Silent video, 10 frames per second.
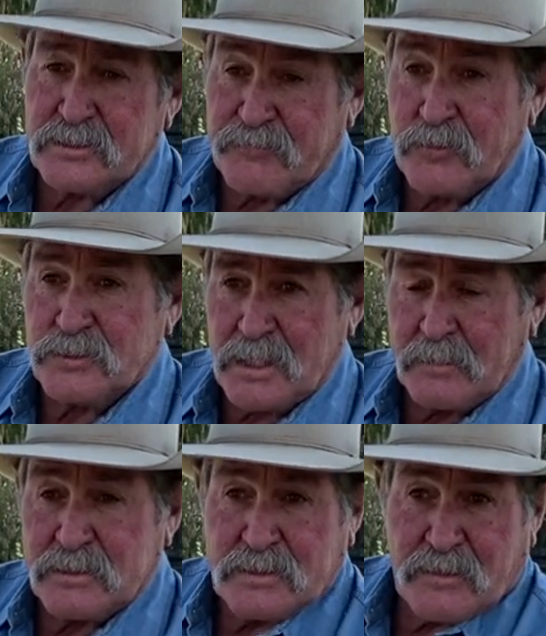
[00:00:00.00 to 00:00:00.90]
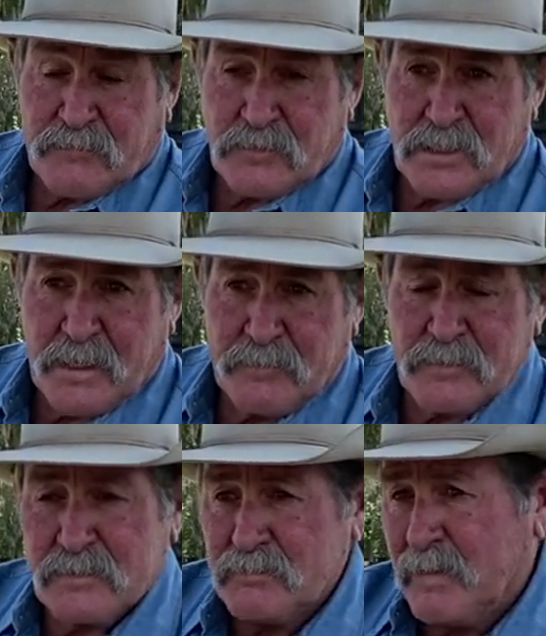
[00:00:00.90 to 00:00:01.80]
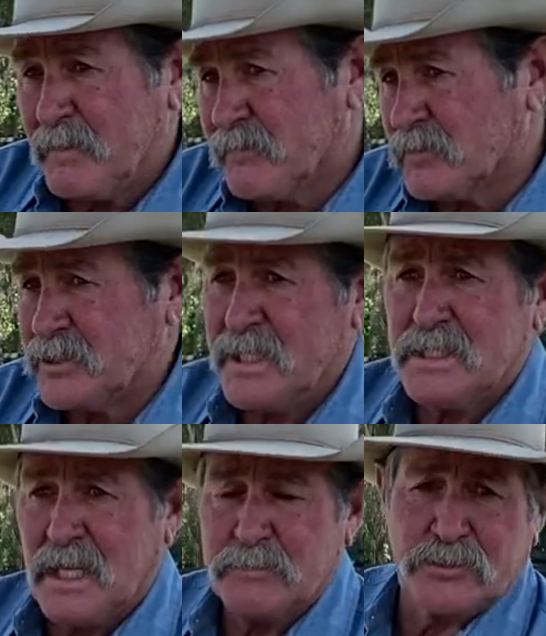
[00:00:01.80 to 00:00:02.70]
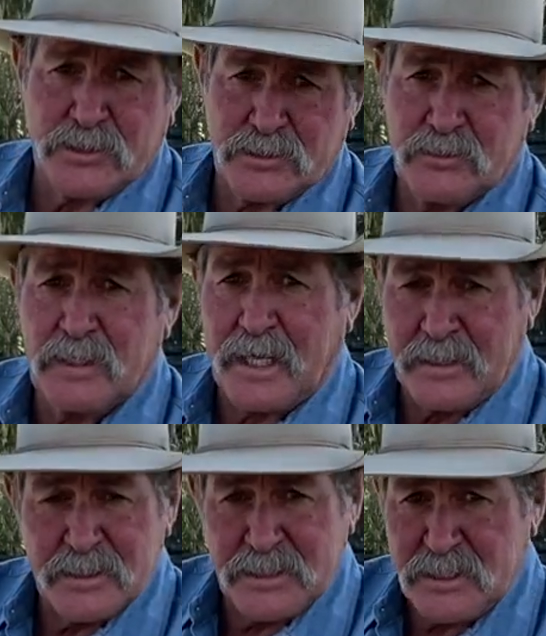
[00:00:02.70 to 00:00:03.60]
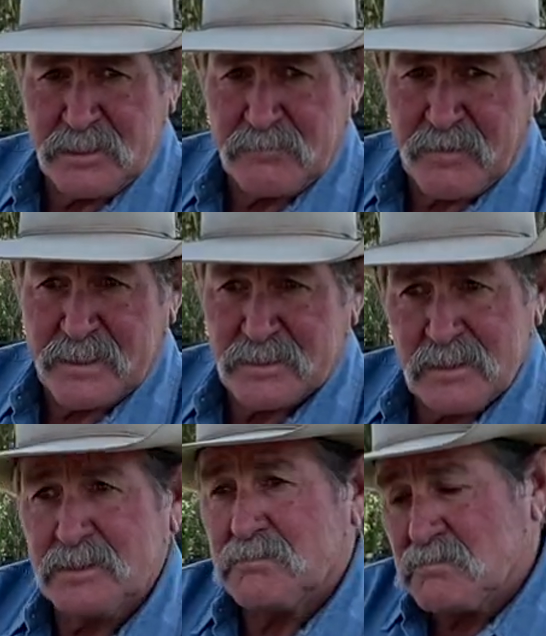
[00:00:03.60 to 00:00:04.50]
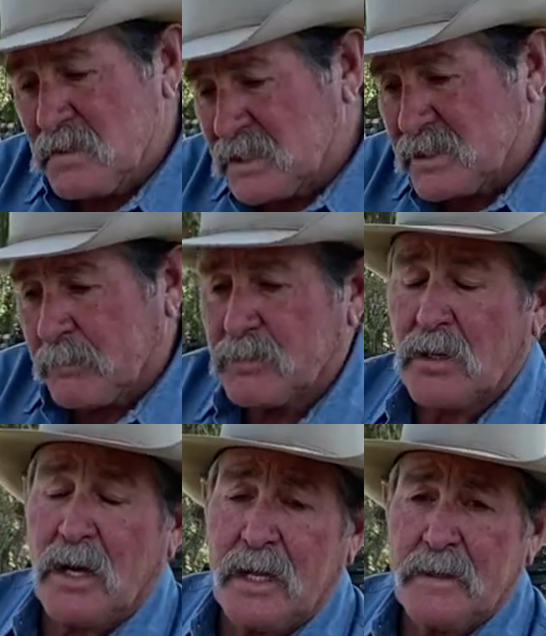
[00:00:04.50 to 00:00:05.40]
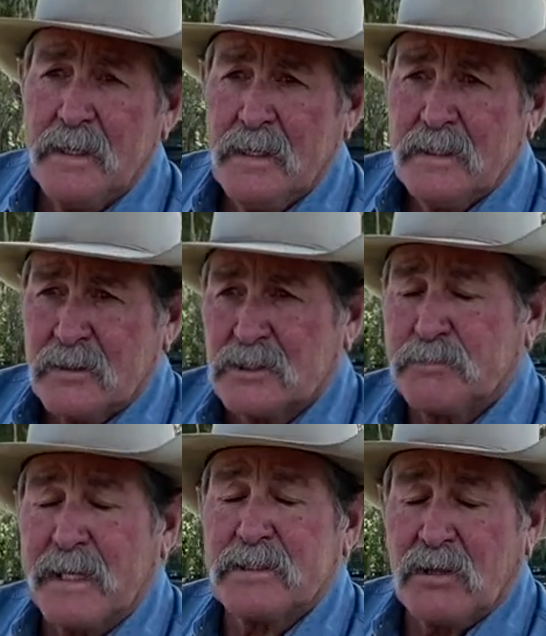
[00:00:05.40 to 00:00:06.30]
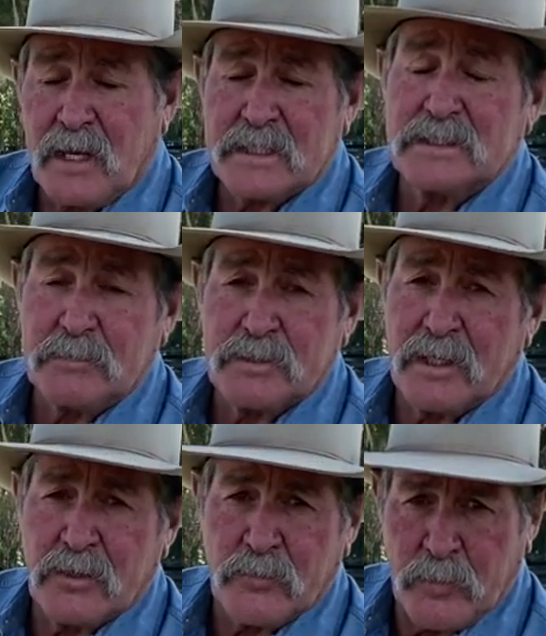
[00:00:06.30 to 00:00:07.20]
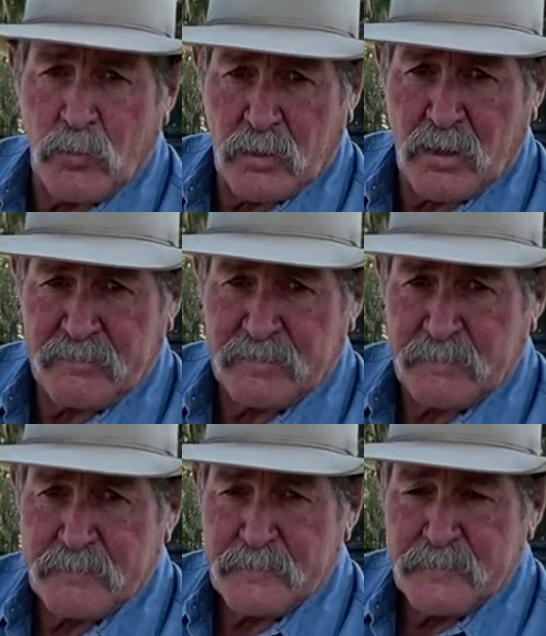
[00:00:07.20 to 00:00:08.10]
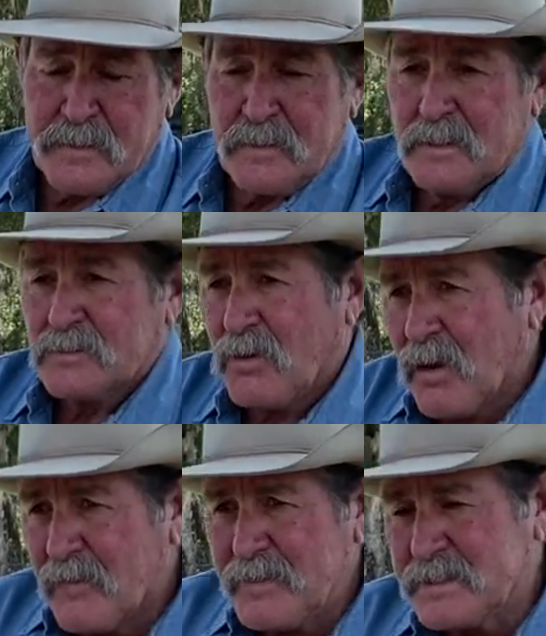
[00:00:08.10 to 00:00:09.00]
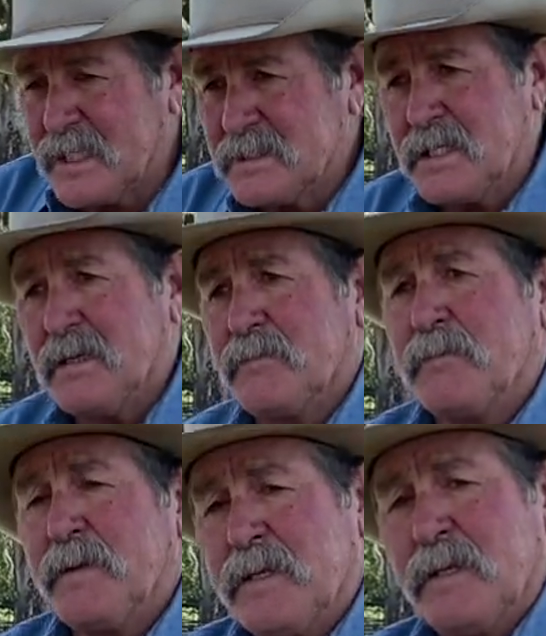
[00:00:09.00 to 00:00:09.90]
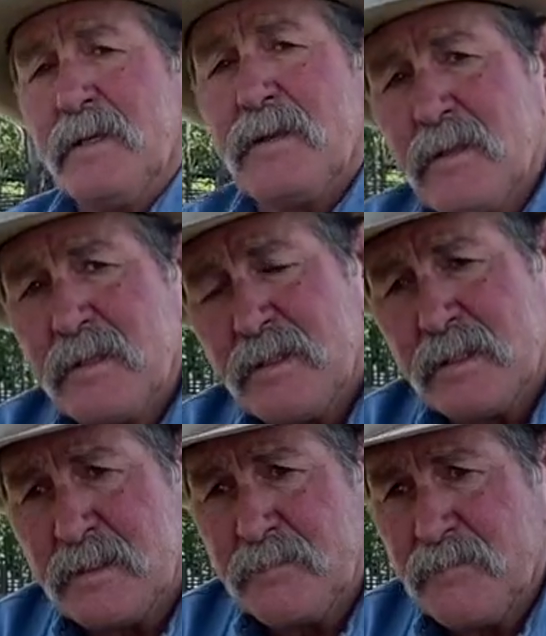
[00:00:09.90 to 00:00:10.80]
the first time, because the first time, maybe the first 10 times, you're just kind of in the teaching phase. And you accept a lot, or expect a lot, accept a little, and reward often. So all of these things end up being the